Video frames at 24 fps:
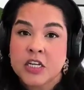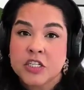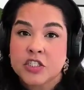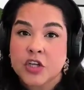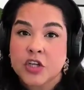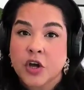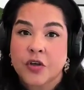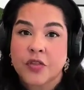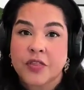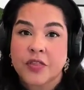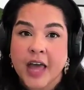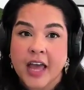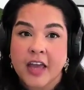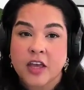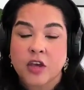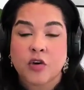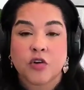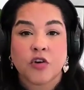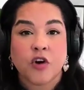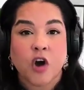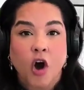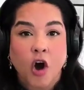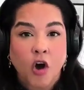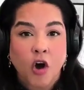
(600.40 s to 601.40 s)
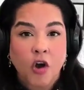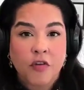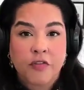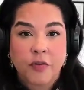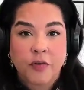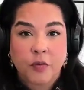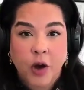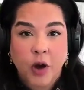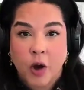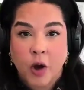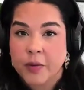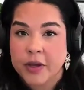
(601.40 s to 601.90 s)
so that you're not
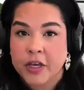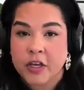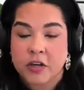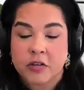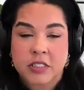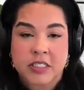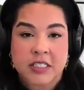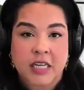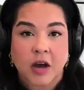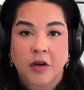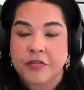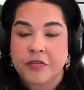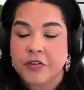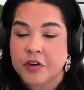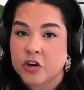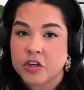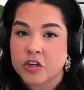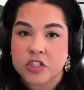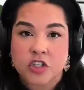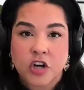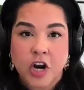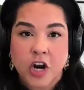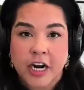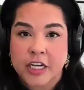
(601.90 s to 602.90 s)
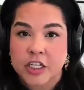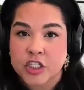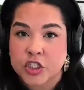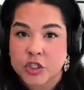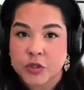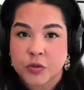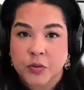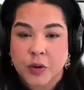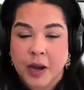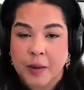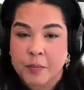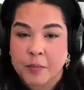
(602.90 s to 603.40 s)
overwhelming yourself. You're not trying to
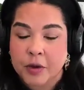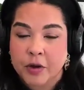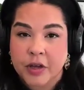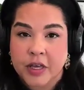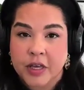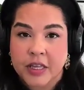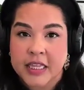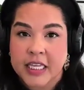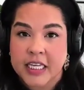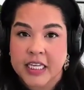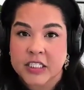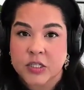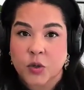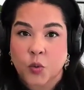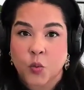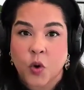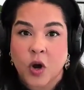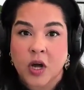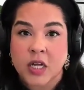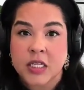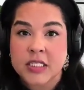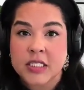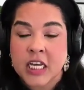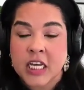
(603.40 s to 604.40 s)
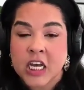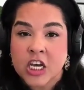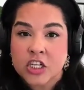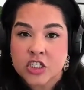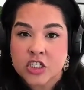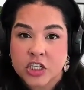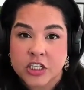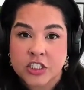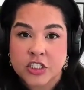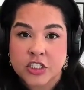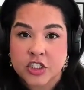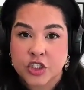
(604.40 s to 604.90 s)
do a million things at once.
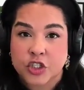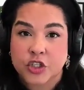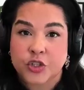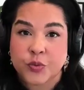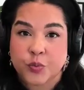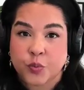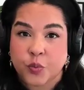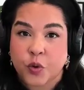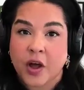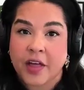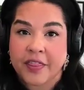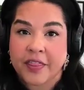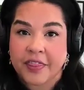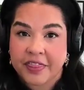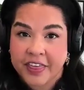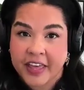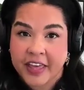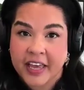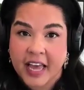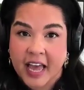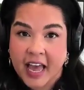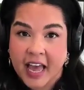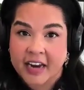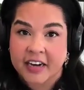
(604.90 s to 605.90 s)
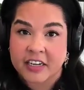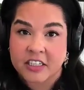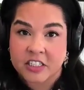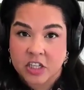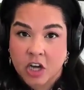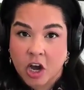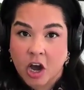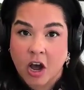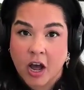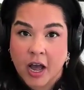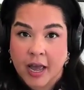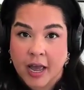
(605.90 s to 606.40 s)
Just do one thing at a
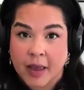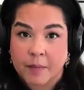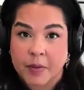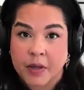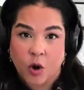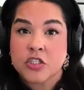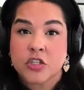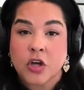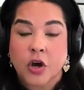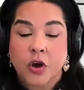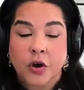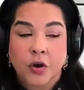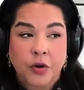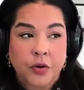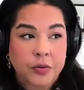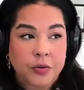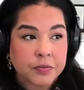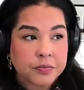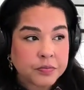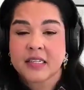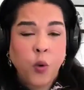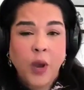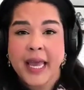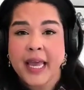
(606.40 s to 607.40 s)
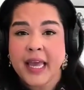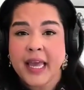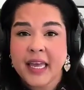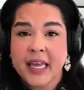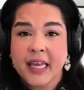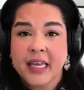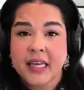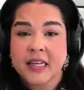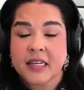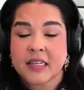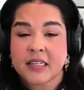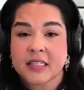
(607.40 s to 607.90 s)
time. So
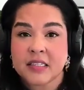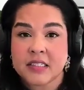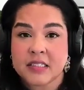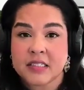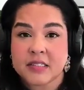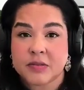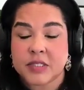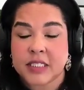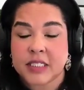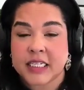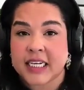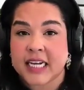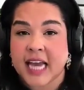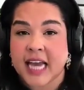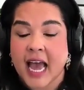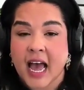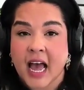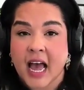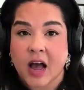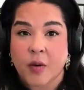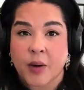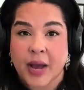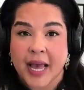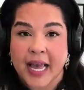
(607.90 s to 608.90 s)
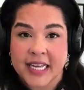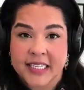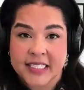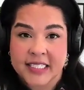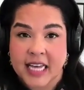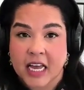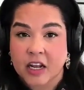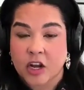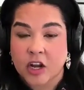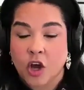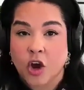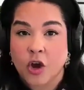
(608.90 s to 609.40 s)
we did our
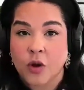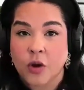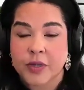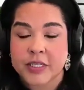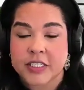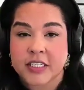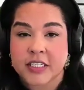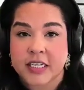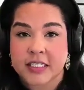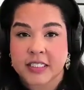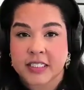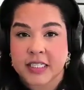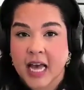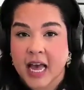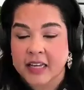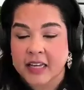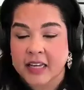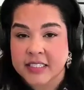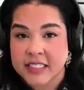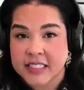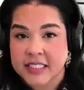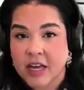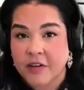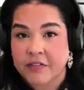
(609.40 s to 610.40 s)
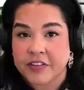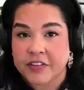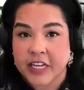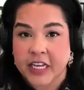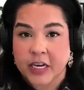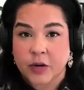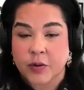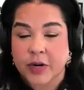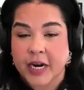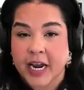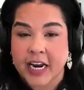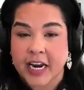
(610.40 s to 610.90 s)
SLO, which is our
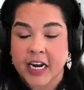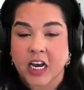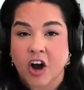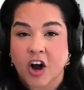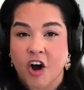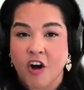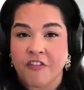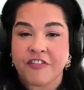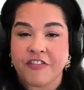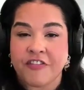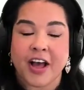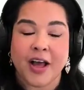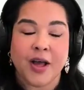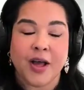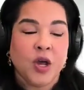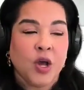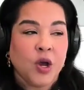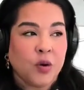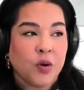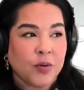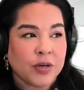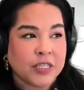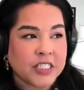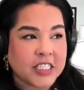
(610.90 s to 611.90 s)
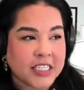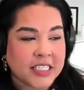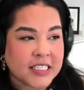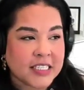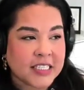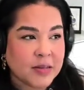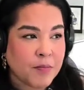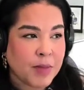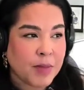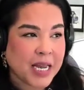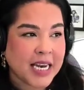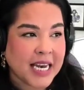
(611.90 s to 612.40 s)
self-liquidating offer, which is
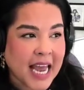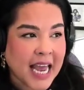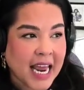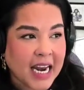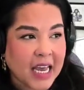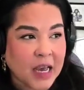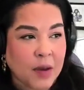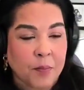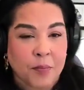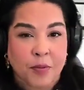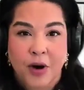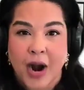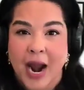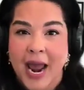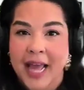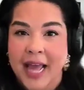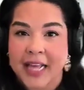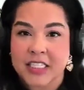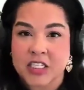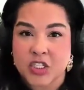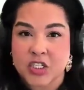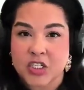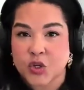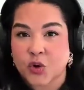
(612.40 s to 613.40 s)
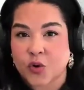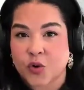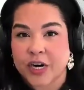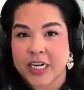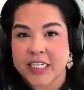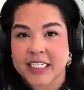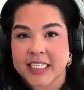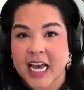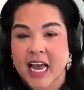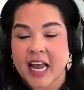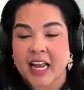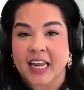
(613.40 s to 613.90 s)
the magnetic brand
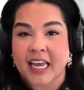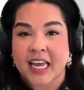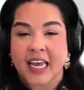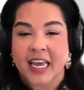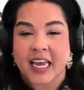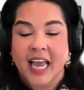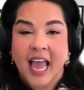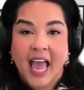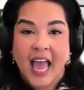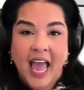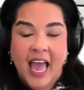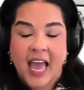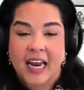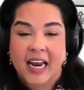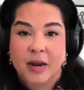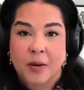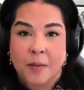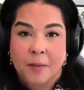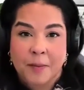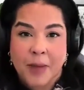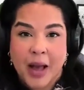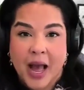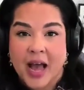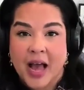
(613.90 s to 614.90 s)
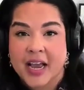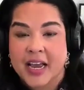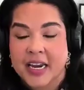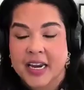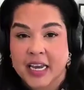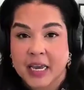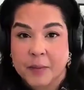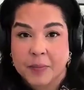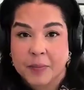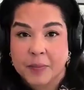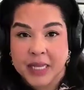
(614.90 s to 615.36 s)
storytelling and marketing